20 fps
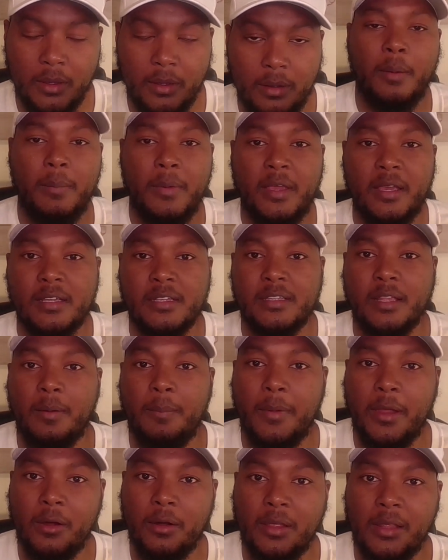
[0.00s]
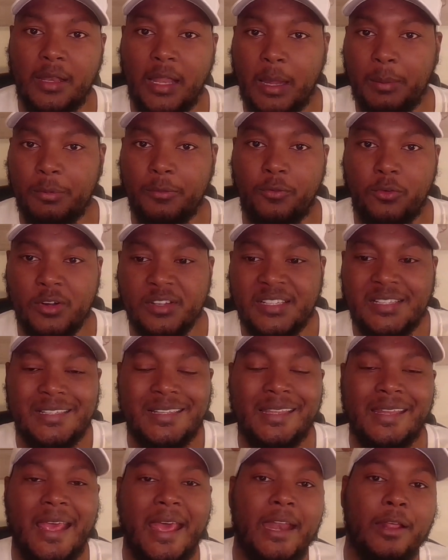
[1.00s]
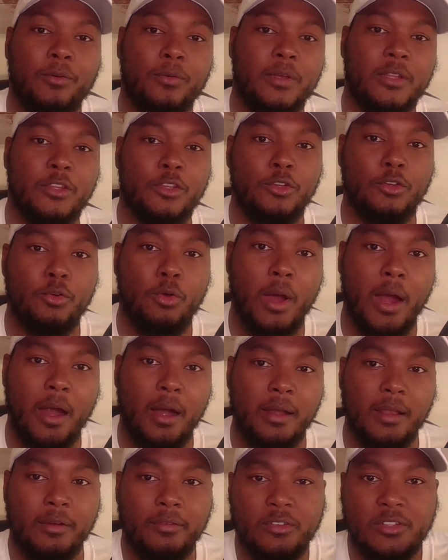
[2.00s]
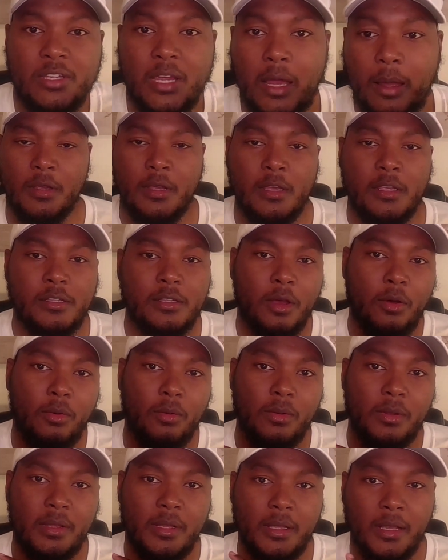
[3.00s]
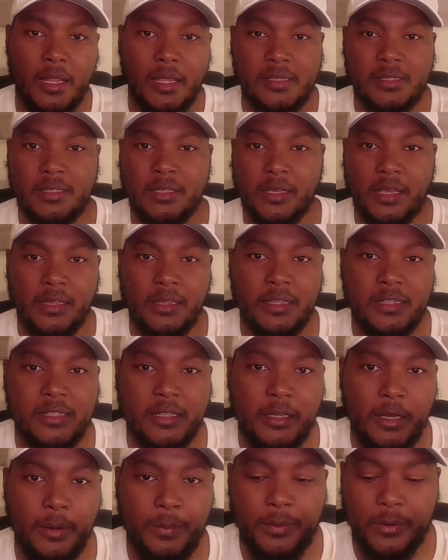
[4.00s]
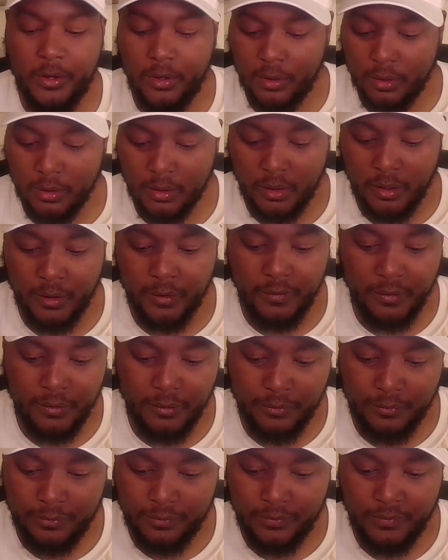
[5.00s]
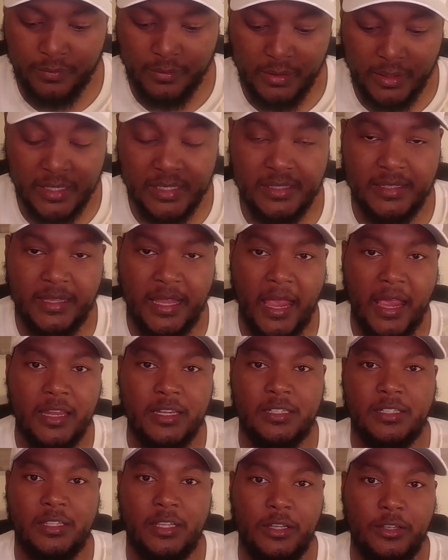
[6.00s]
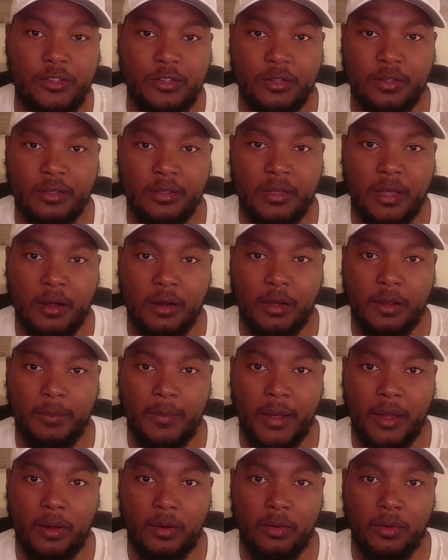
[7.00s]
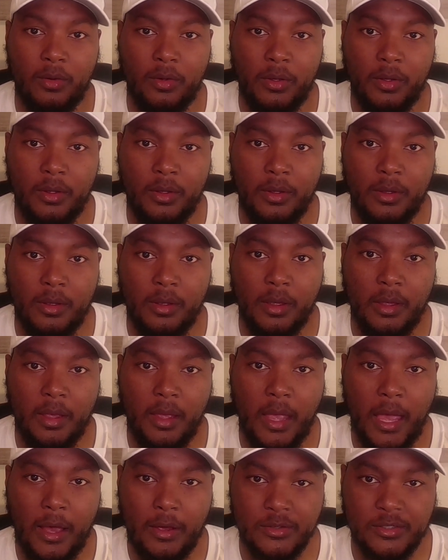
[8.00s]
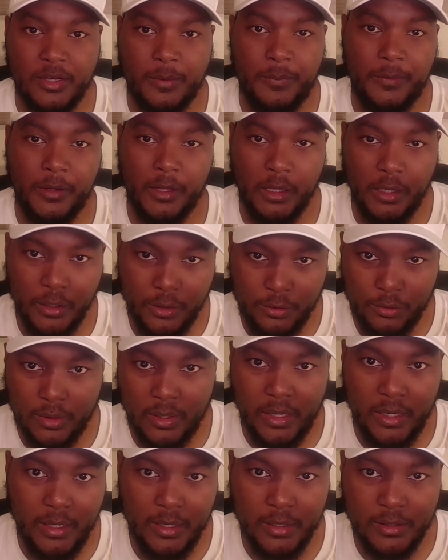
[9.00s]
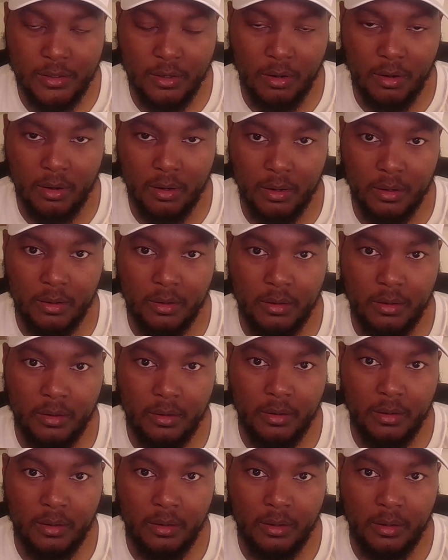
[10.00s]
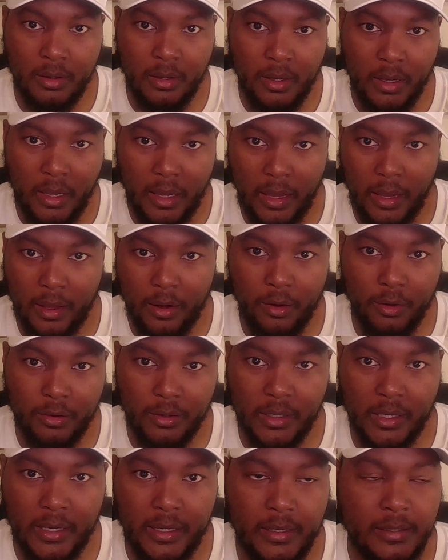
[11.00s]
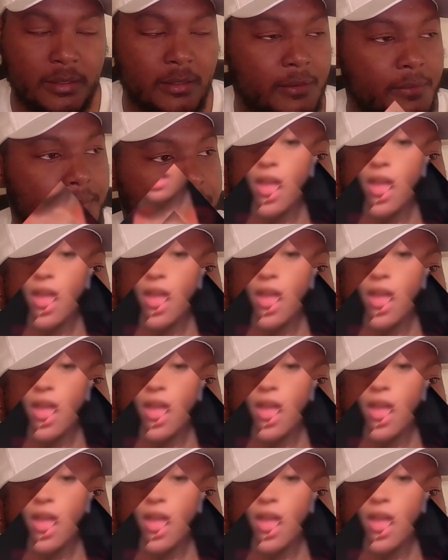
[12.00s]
because the American labor force is inadequate to do higher level jobs. So let's look at this clip here of this dance teacher talking about how some of the little kids are at her class.